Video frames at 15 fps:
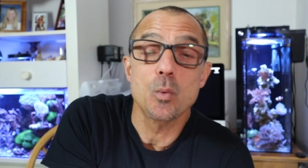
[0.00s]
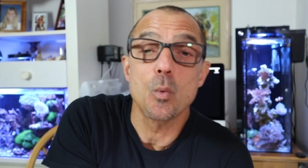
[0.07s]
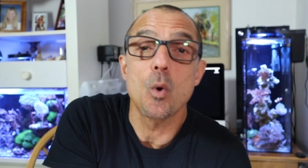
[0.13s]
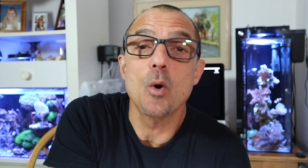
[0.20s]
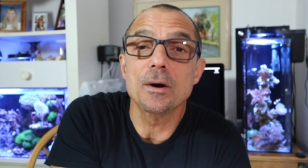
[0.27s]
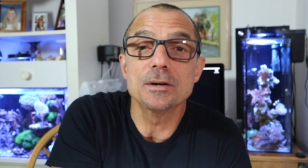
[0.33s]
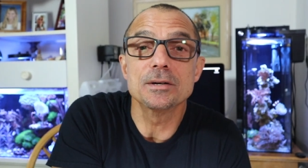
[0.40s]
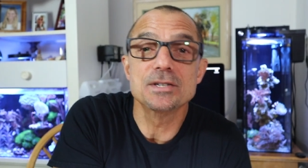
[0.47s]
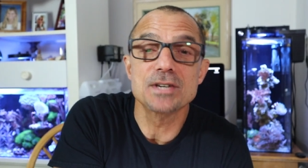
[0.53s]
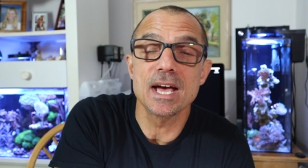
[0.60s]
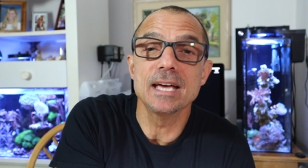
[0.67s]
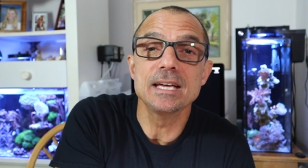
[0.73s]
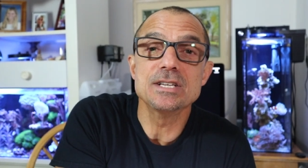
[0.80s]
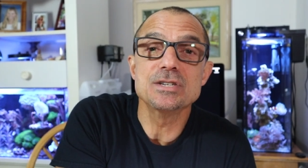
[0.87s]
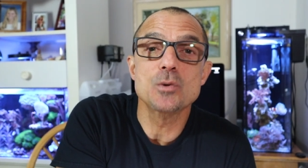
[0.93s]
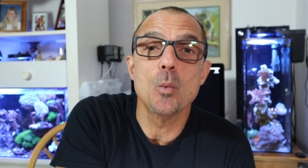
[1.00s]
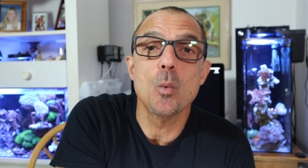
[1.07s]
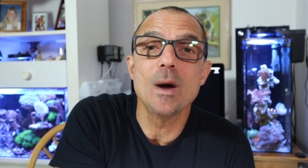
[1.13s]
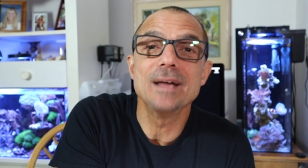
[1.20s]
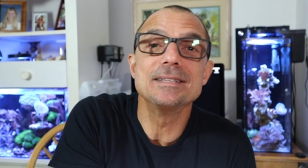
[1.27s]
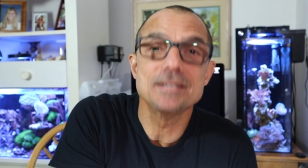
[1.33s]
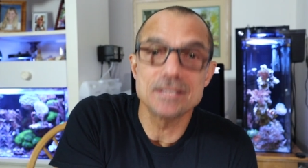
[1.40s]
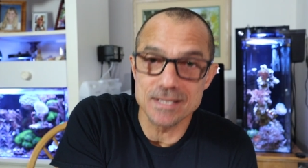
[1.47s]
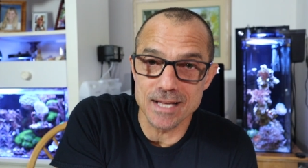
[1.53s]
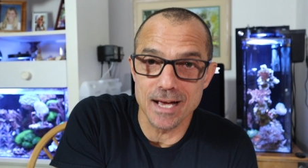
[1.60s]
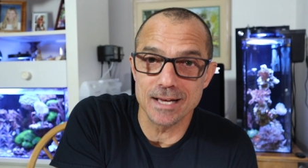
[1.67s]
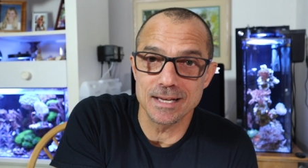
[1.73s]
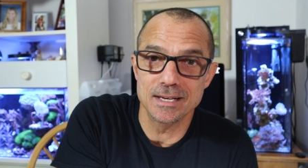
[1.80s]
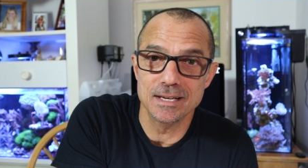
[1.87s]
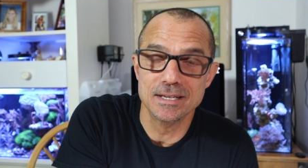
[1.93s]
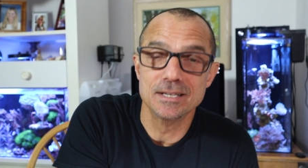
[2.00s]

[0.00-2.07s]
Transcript: Water Change Wednesday.